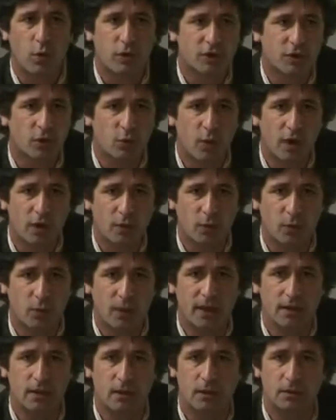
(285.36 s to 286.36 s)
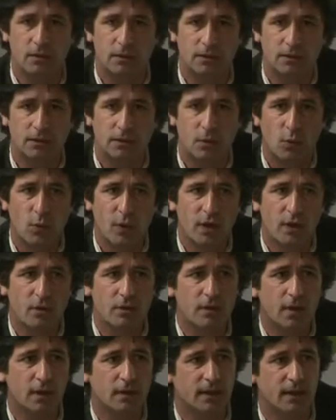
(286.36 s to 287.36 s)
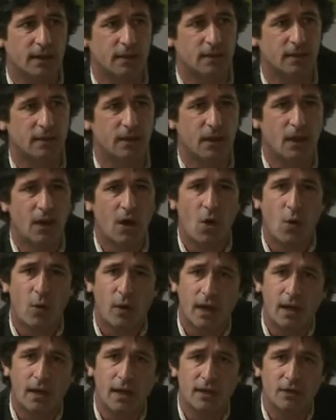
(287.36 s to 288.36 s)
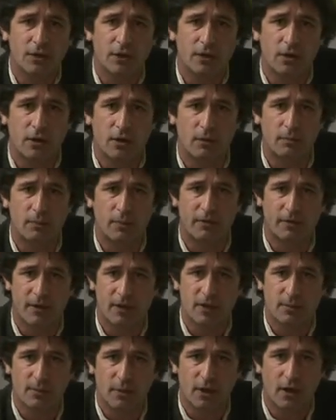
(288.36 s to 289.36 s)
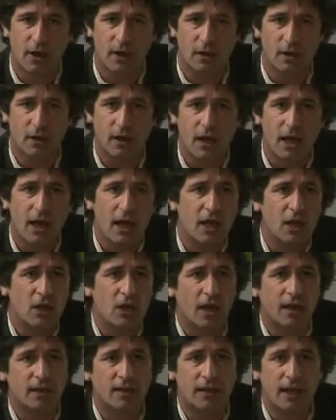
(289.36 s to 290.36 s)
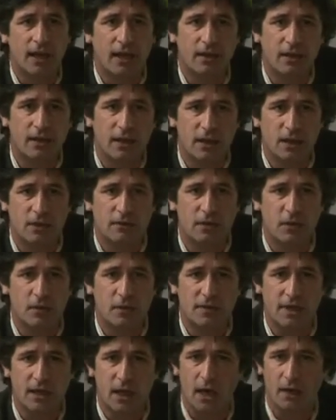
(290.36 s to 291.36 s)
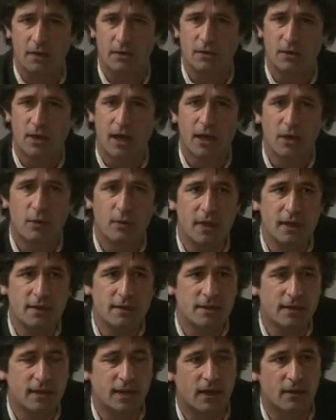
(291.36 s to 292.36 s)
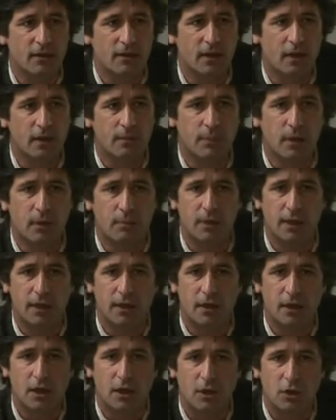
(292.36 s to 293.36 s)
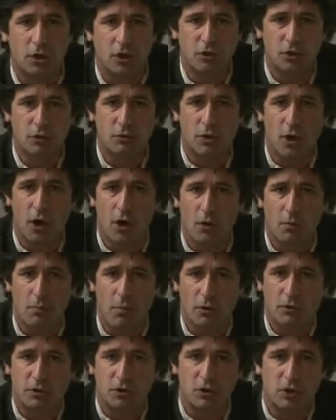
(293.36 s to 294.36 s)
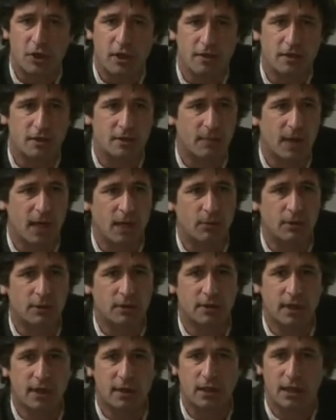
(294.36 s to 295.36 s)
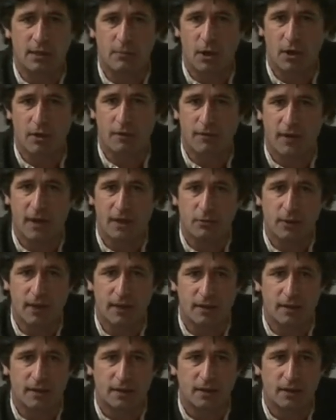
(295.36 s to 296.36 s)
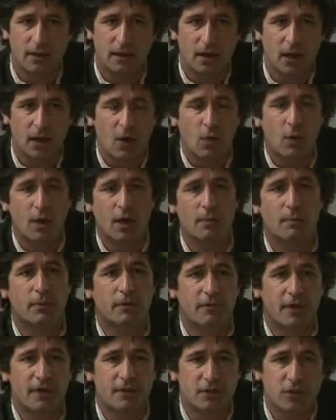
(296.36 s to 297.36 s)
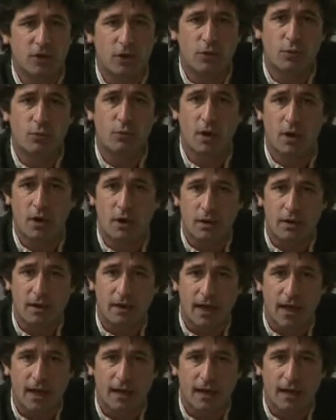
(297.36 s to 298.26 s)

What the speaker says: Sure, what would we know? We know nothing. Well, I'll let you know, Professor McConnell. At the end of the interview, you said, and are you listening out there, public? Did you know most cheese is made with genetically modified rennet? Well, Professor, you're wrong.